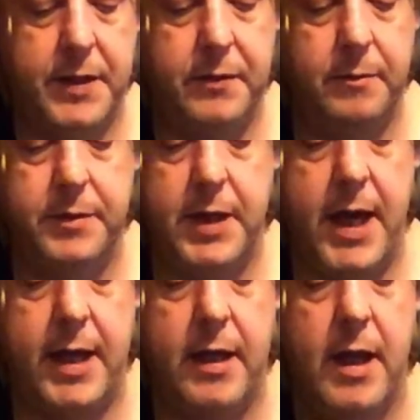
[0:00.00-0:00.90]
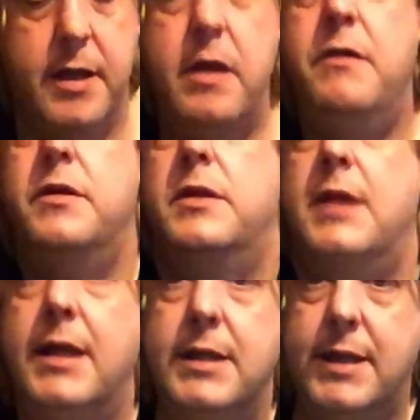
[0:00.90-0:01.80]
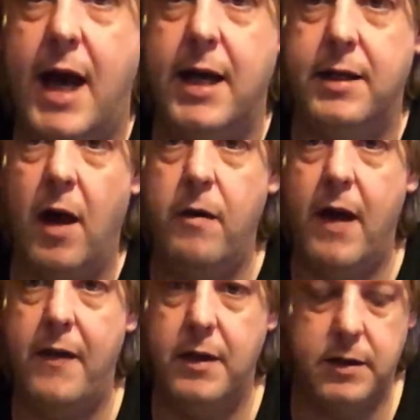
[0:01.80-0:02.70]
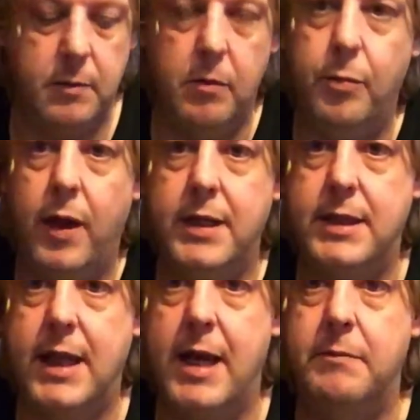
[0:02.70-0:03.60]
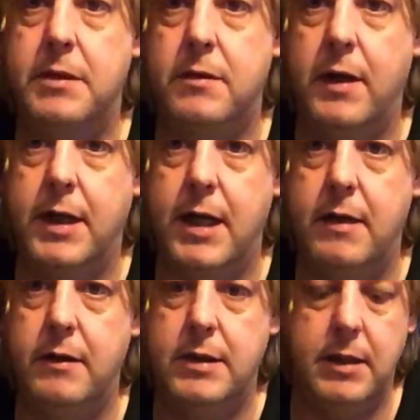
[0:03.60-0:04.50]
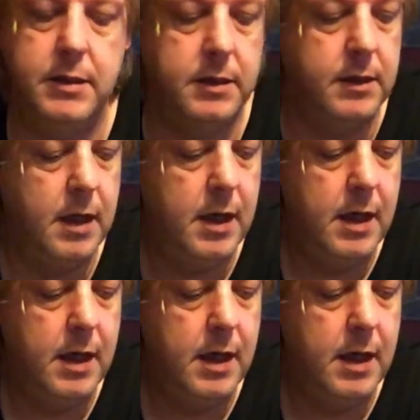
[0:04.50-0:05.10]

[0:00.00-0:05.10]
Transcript: That's what I'm saying. You just sense that and know that someone plays a game to try and get your attention.